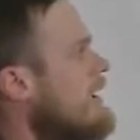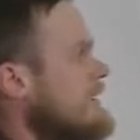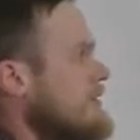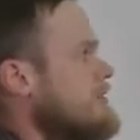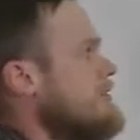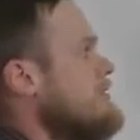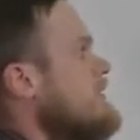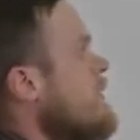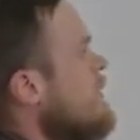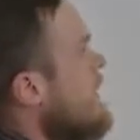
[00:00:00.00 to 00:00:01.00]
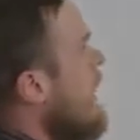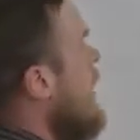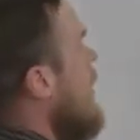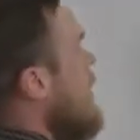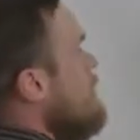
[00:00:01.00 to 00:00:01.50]
Yes.
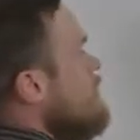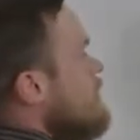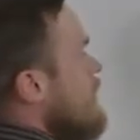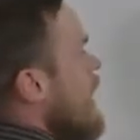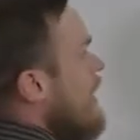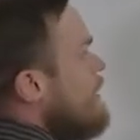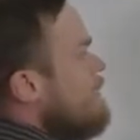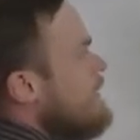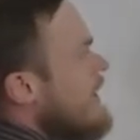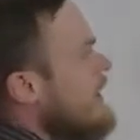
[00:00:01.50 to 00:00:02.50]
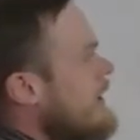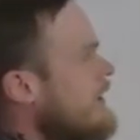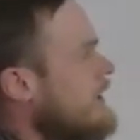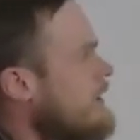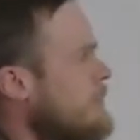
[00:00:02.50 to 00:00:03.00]
Ahav, aleph,
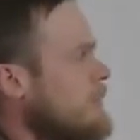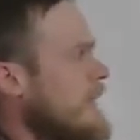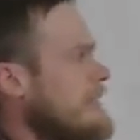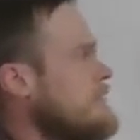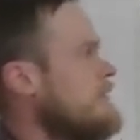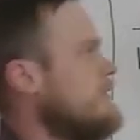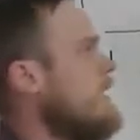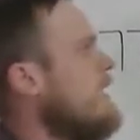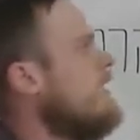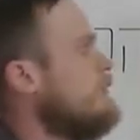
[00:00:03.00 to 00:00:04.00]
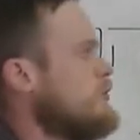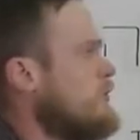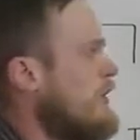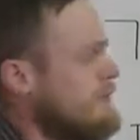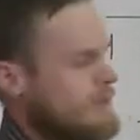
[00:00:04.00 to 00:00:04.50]
hey, bait.
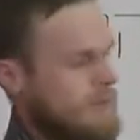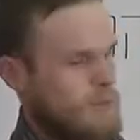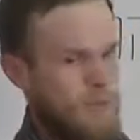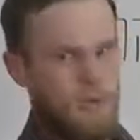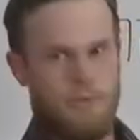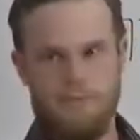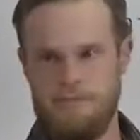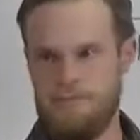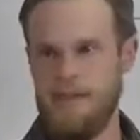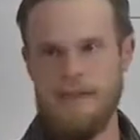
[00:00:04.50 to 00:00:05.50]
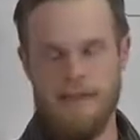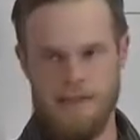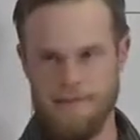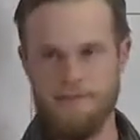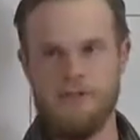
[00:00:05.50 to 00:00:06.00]
First off, we'll,
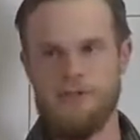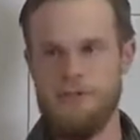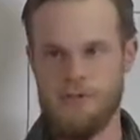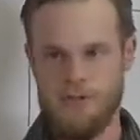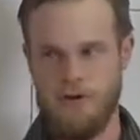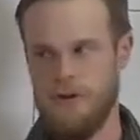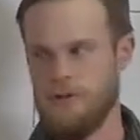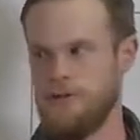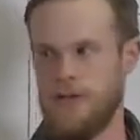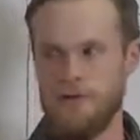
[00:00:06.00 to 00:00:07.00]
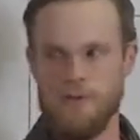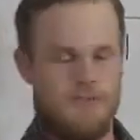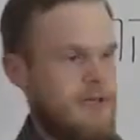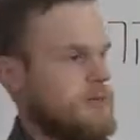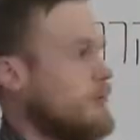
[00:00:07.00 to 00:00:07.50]
again, just using our standard
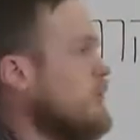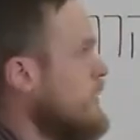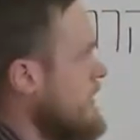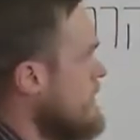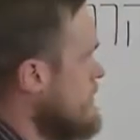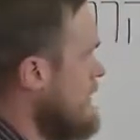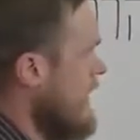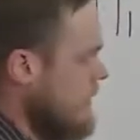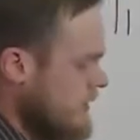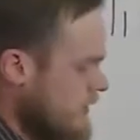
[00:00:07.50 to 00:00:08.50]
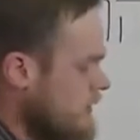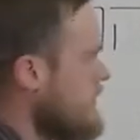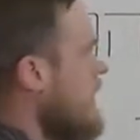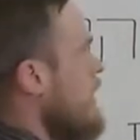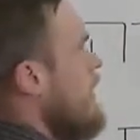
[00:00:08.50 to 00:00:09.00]
procedure, we'll break this down.
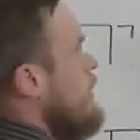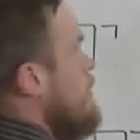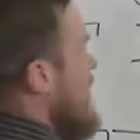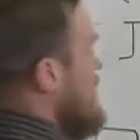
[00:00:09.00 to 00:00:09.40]
The